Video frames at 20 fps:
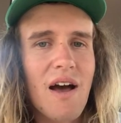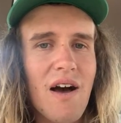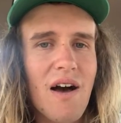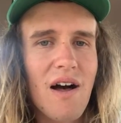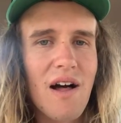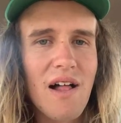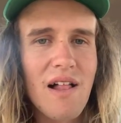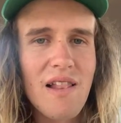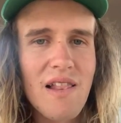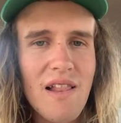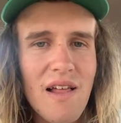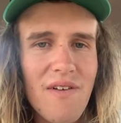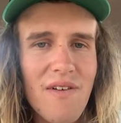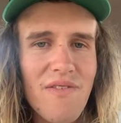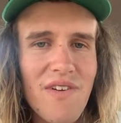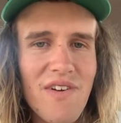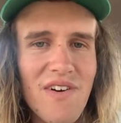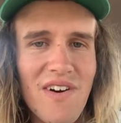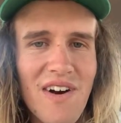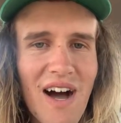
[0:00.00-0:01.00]
I love
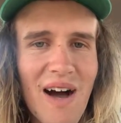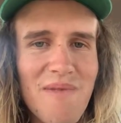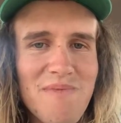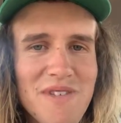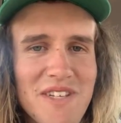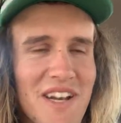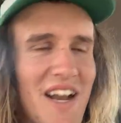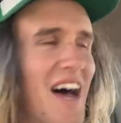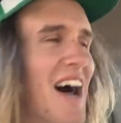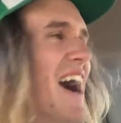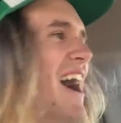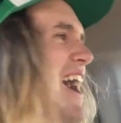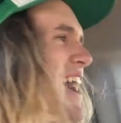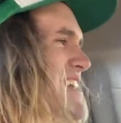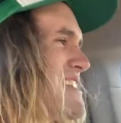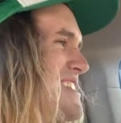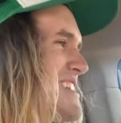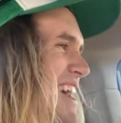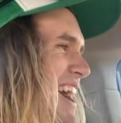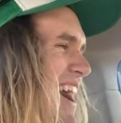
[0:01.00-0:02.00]
your ums and
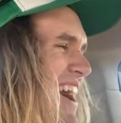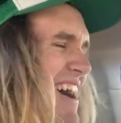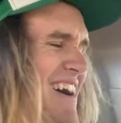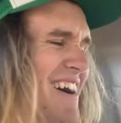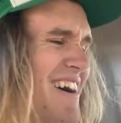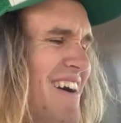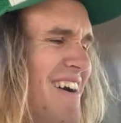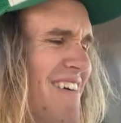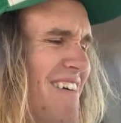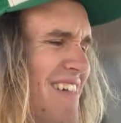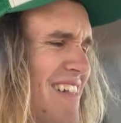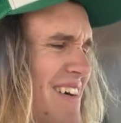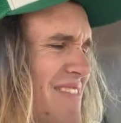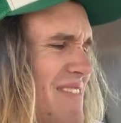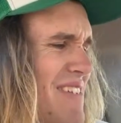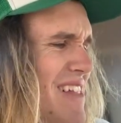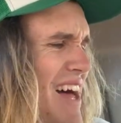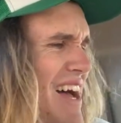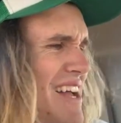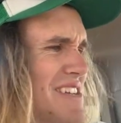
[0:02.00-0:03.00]
ahs. Well, I'm
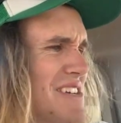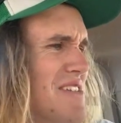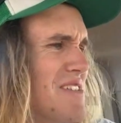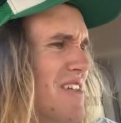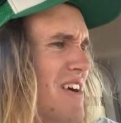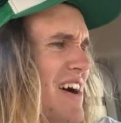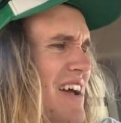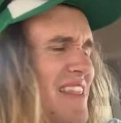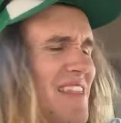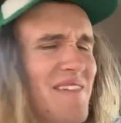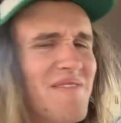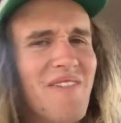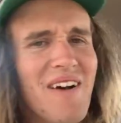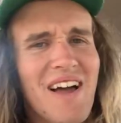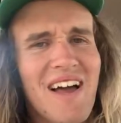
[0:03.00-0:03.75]
glad you like them.